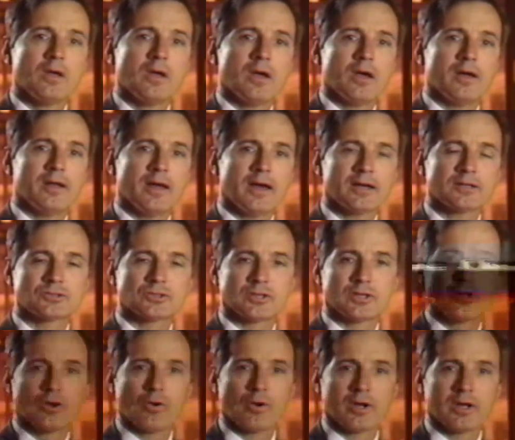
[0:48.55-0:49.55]
and actually
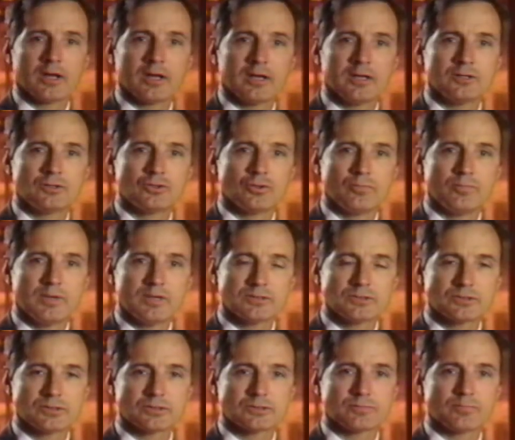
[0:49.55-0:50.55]
going into
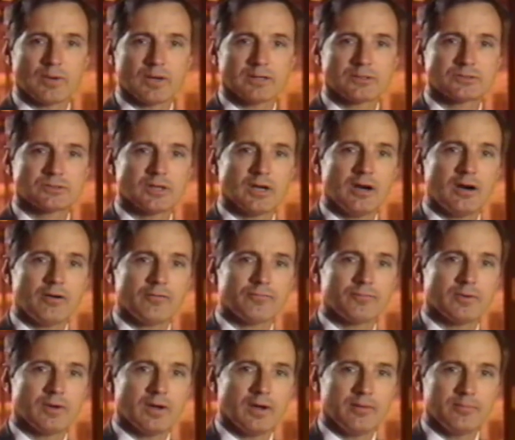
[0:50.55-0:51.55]
business
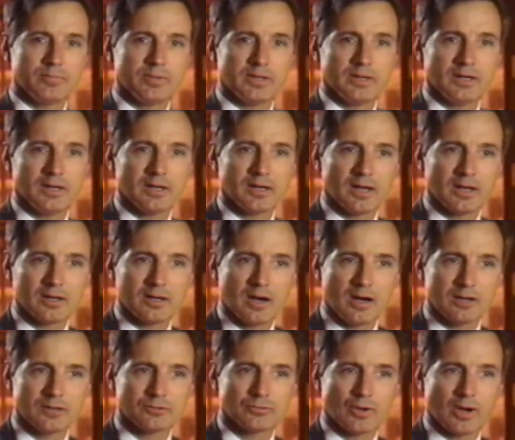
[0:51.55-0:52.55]
myself and being a
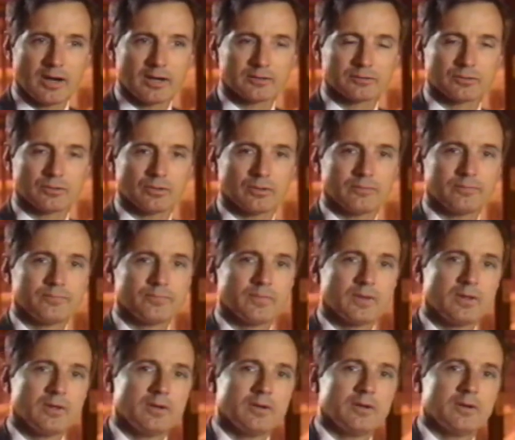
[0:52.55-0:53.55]
contractor.
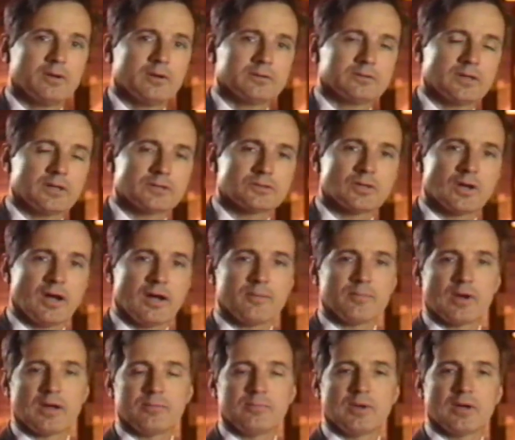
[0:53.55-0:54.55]
At that time
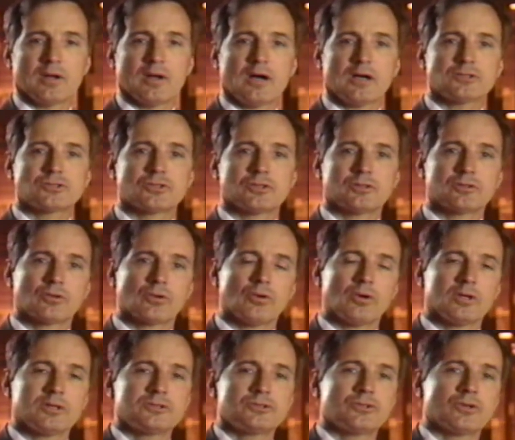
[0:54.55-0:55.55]
I'd met Austin
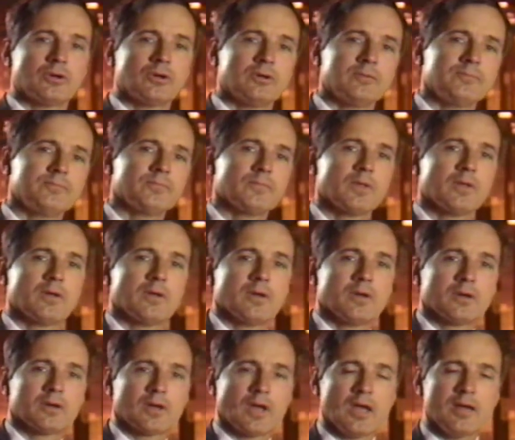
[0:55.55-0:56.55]
Gerlinger,
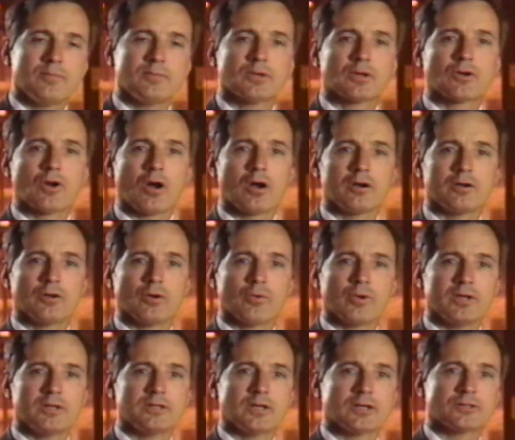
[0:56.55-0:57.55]
came to Cardinal
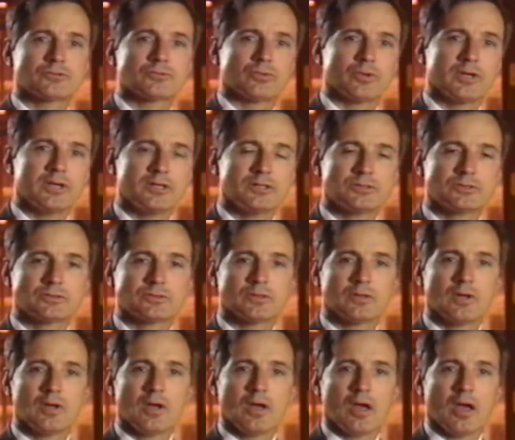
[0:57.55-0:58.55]
Industries,
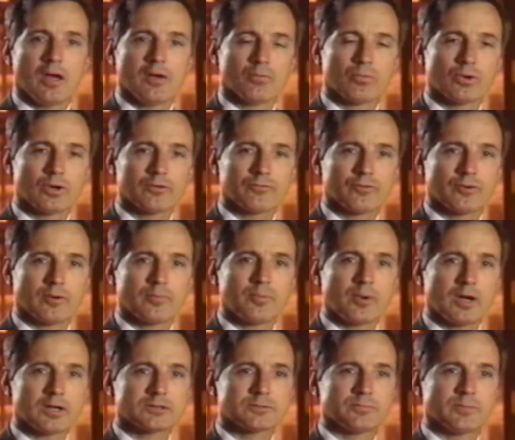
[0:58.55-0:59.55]
and worked for
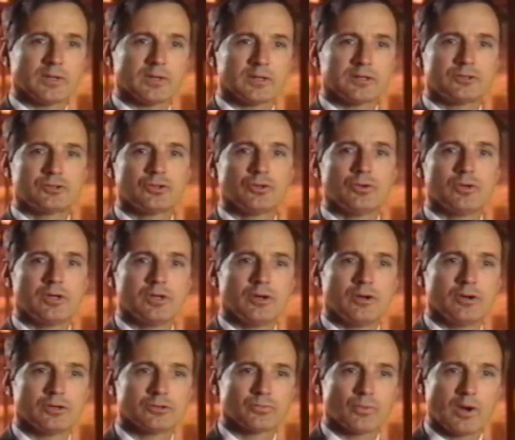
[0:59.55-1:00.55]
approximately 2
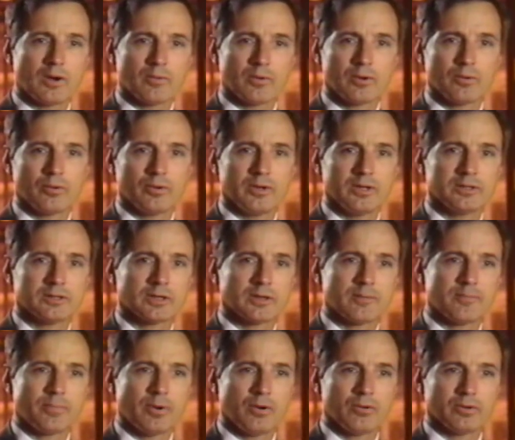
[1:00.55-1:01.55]
years while we were in the
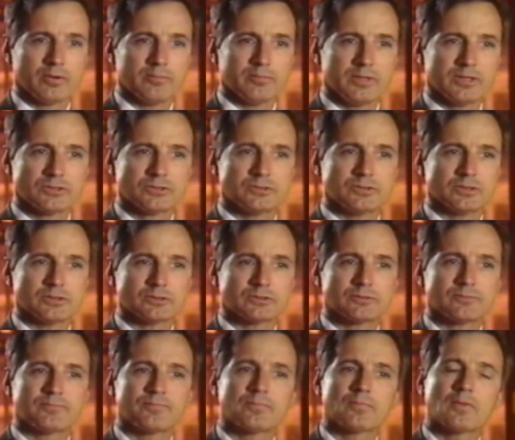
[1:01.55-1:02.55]
component
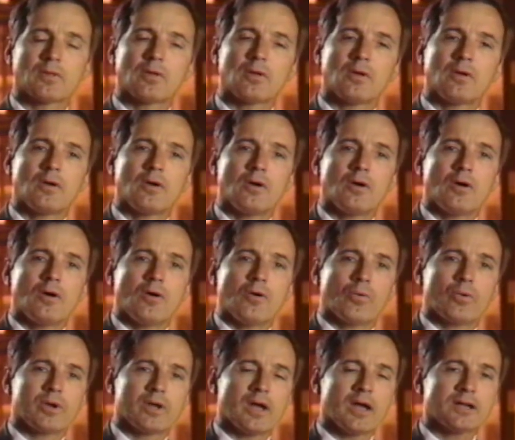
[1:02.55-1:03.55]
business.
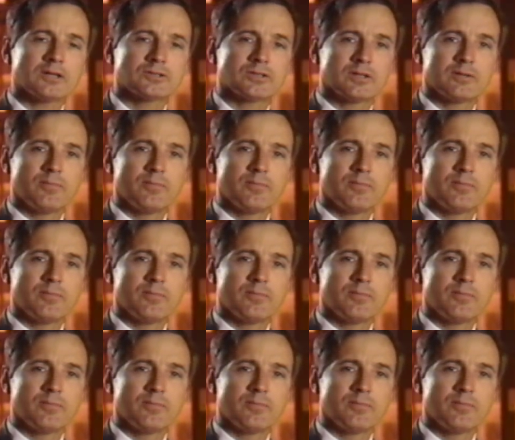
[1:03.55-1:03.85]
We actually